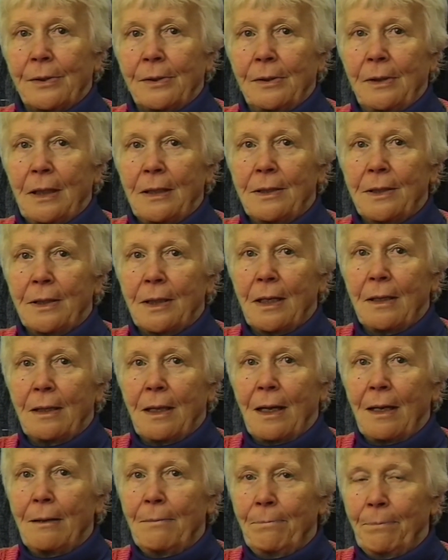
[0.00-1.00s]
They set
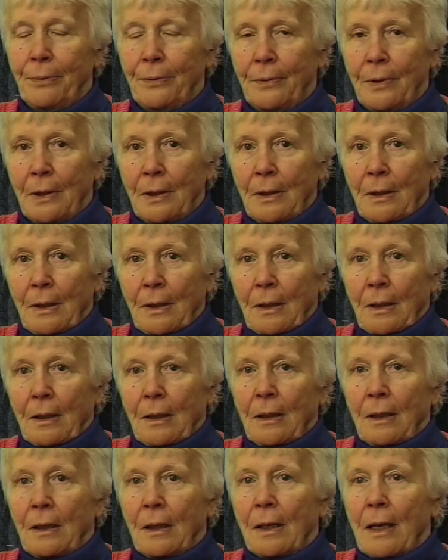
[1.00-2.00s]
up
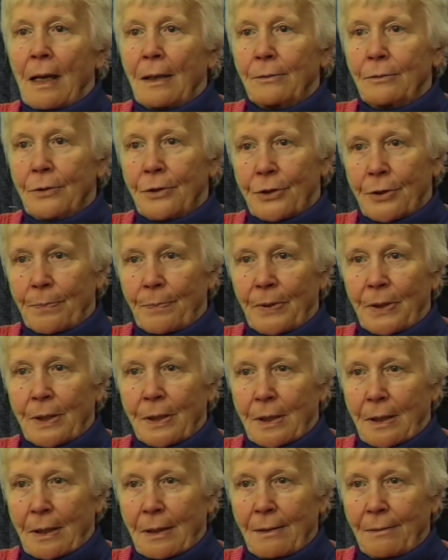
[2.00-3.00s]
a
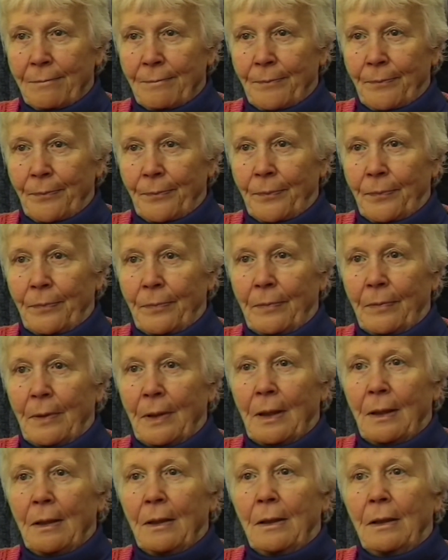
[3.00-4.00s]
loudspeaker
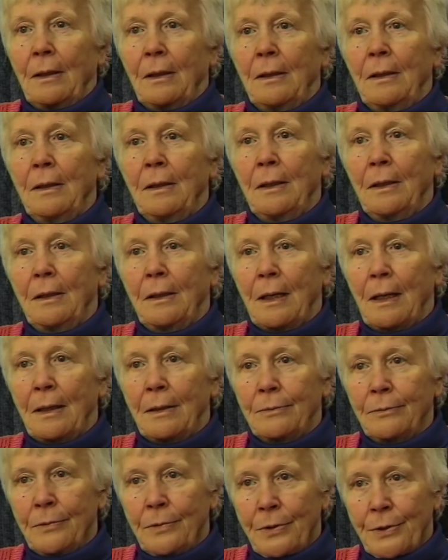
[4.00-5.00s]
in the
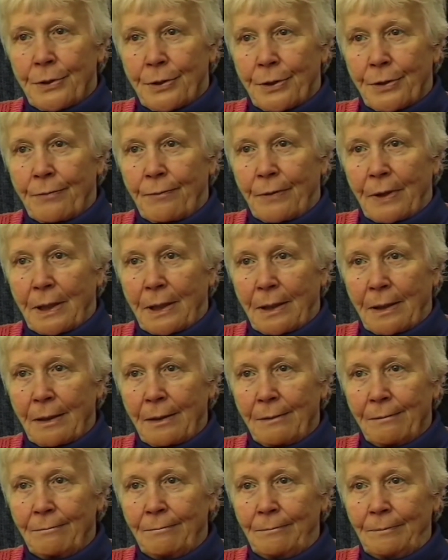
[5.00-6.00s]
town square,